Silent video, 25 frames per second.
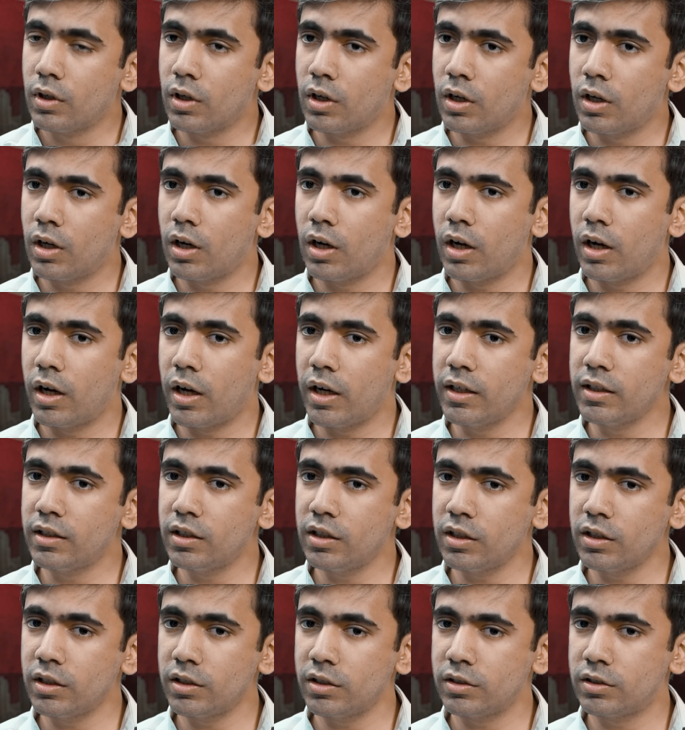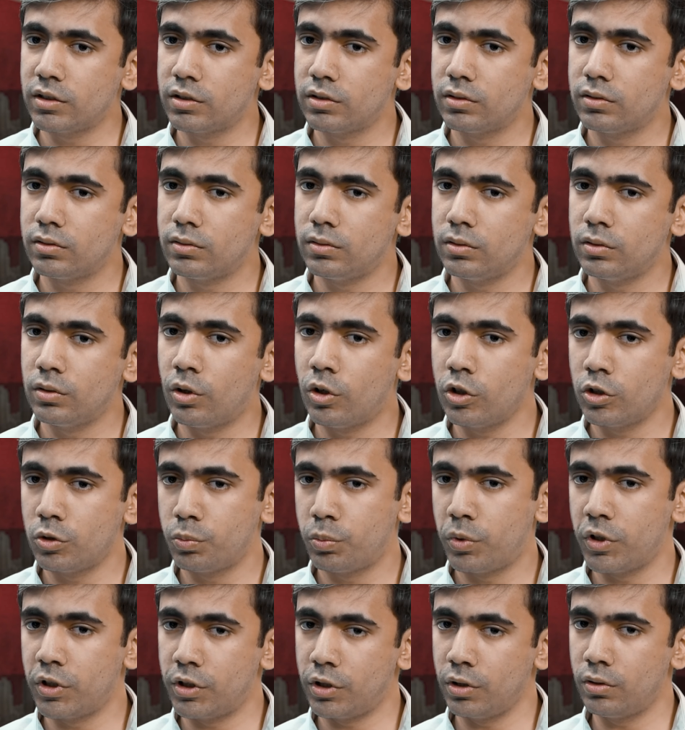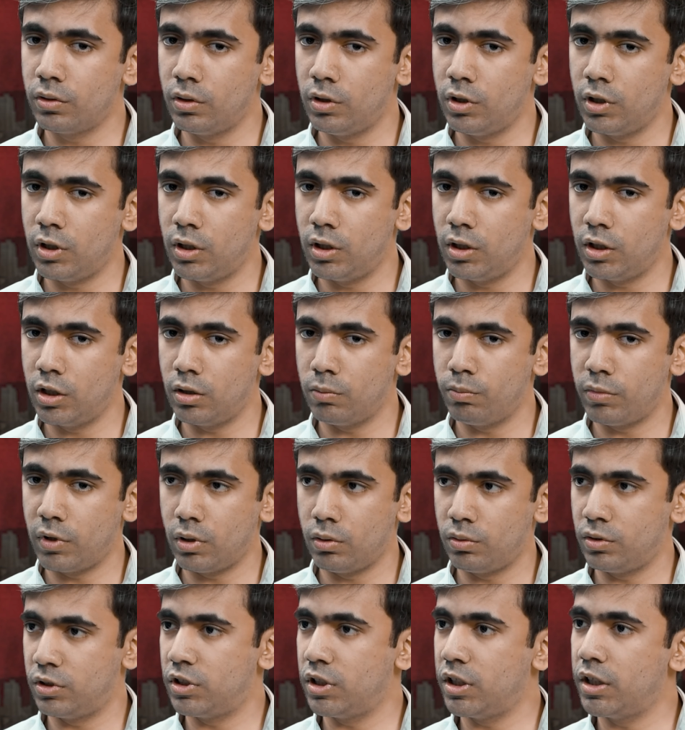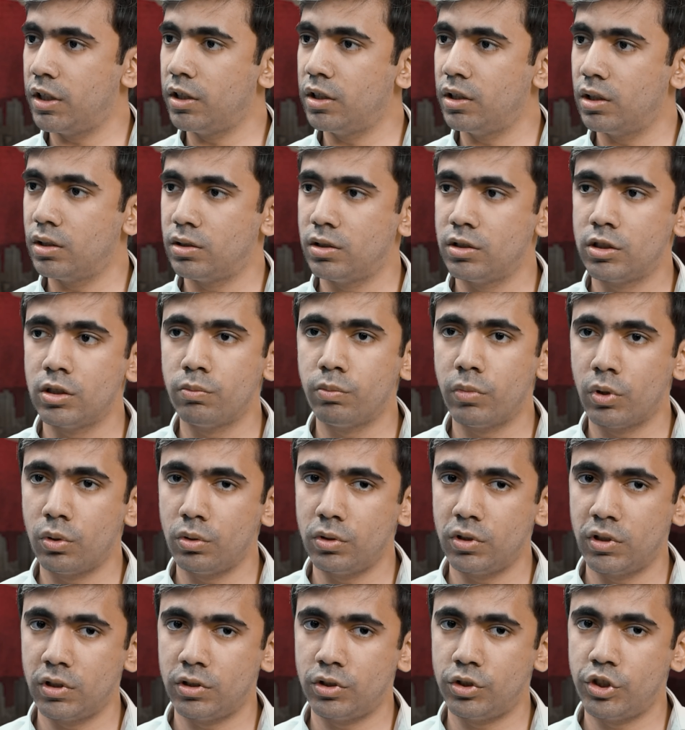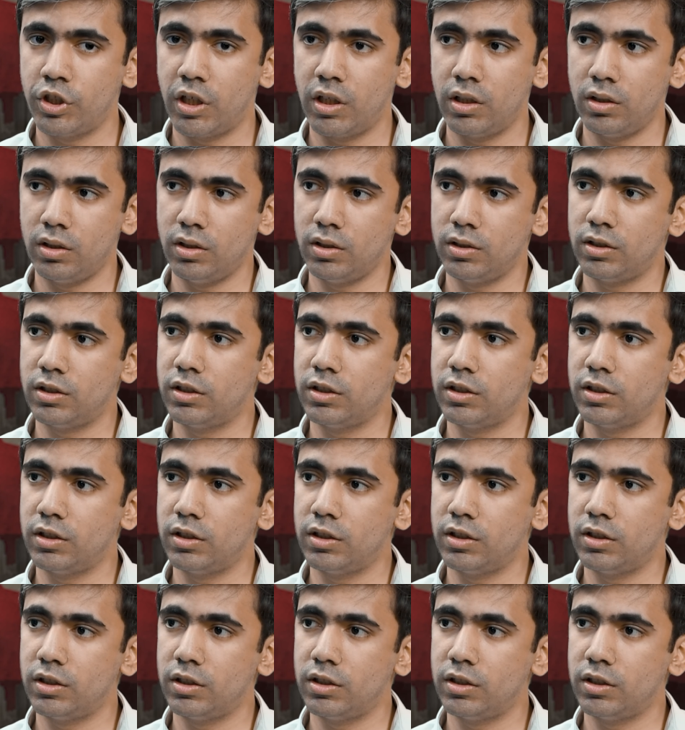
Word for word: Uh, I think it's not particularly about the Indians. It's about the Chinese